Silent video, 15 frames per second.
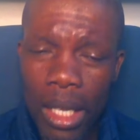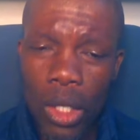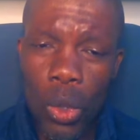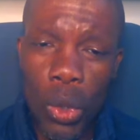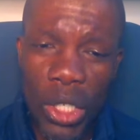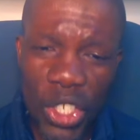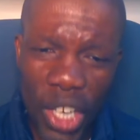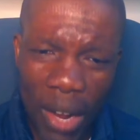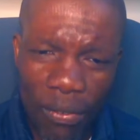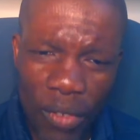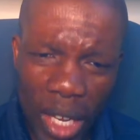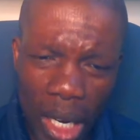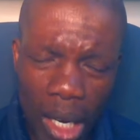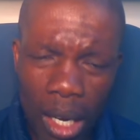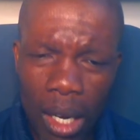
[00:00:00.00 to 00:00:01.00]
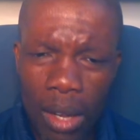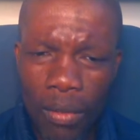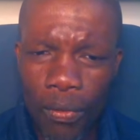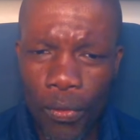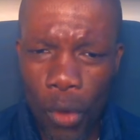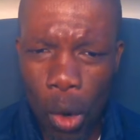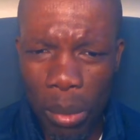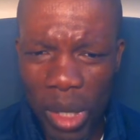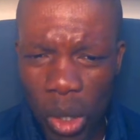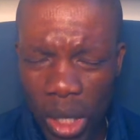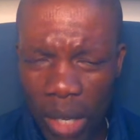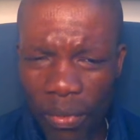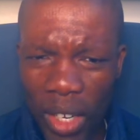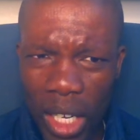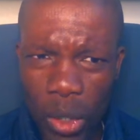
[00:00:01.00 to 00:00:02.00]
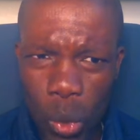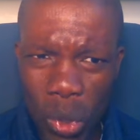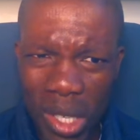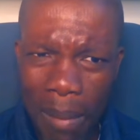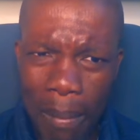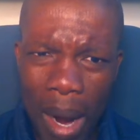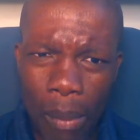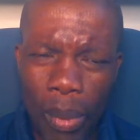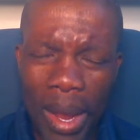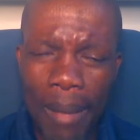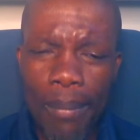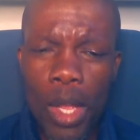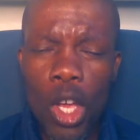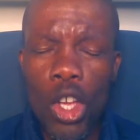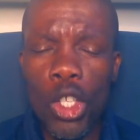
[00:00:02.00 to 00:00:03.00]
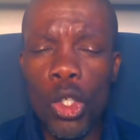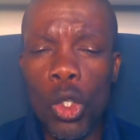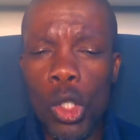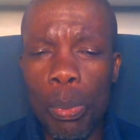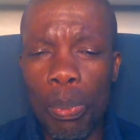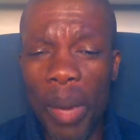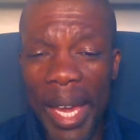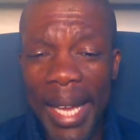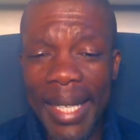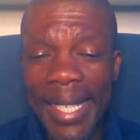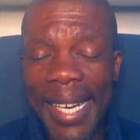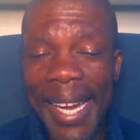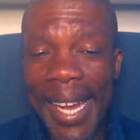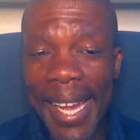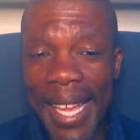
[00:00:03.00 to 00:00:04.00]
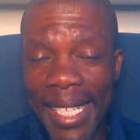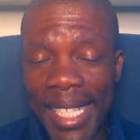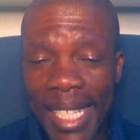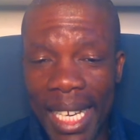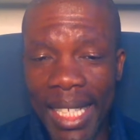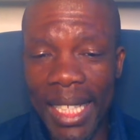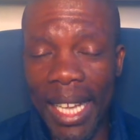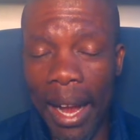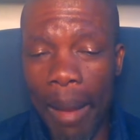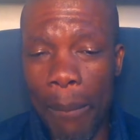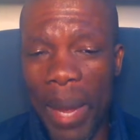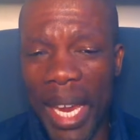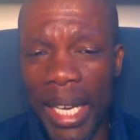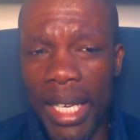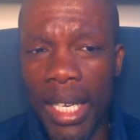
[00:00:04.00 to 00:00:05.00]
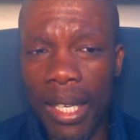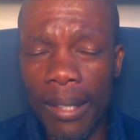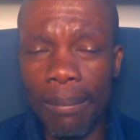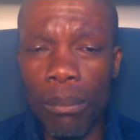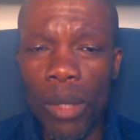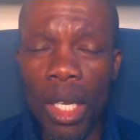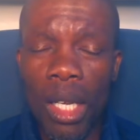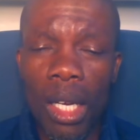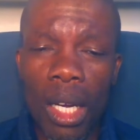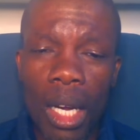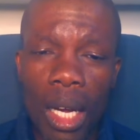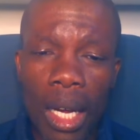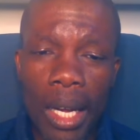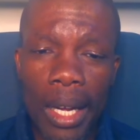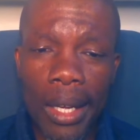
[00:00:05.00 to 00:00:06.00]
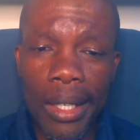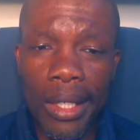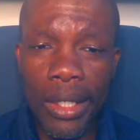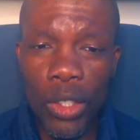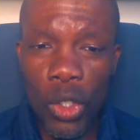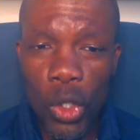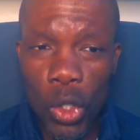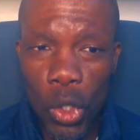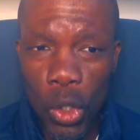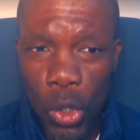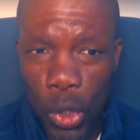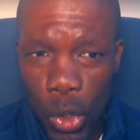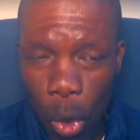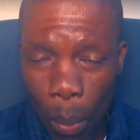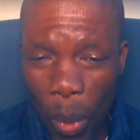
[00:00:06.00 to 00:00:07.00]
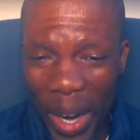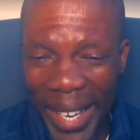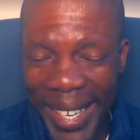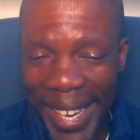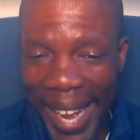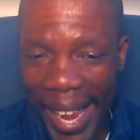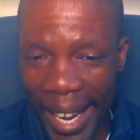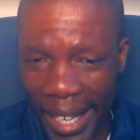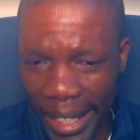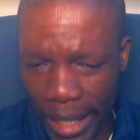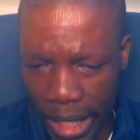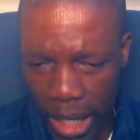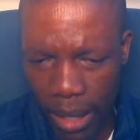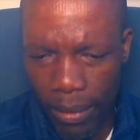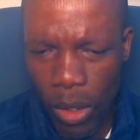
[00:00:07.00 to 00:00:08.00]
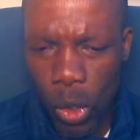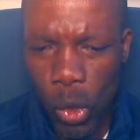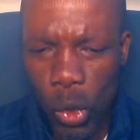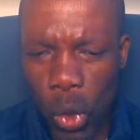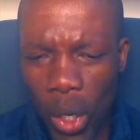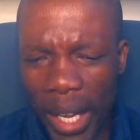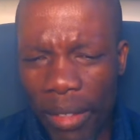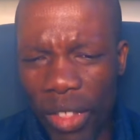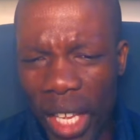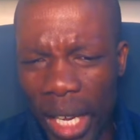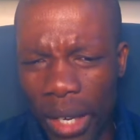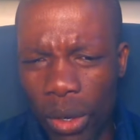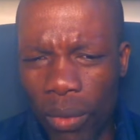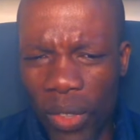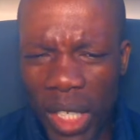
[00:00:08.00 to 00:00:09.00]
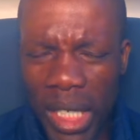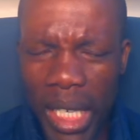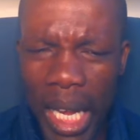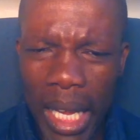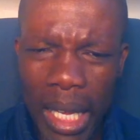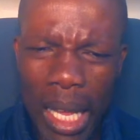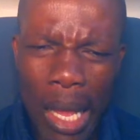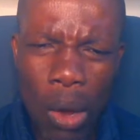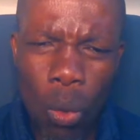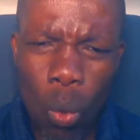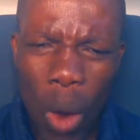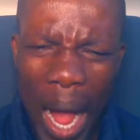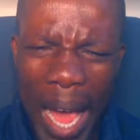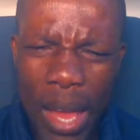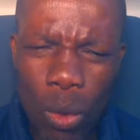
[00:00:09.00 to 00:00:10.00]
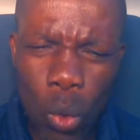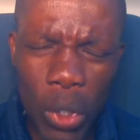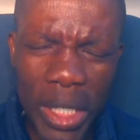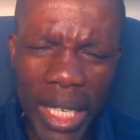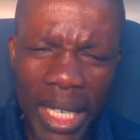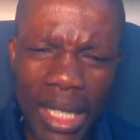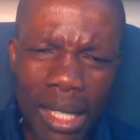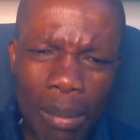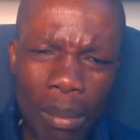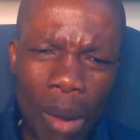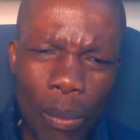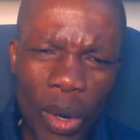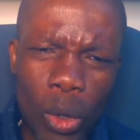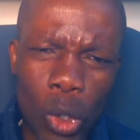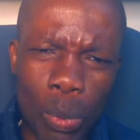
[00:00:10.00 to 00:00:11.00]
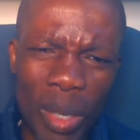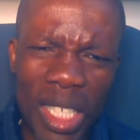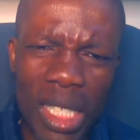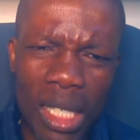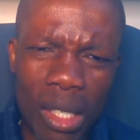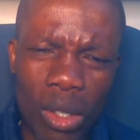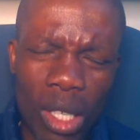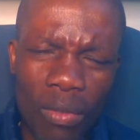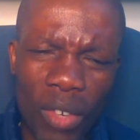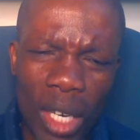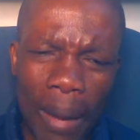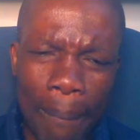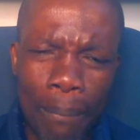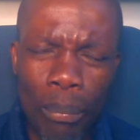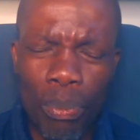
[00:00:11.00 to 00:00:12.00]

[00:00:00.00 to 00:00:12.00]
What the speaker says: To travel from South Africa to Zimbabwe, you spend less than the remaining 2.8. So at the end of the day, why would a Zimbabwean who's based in South Africa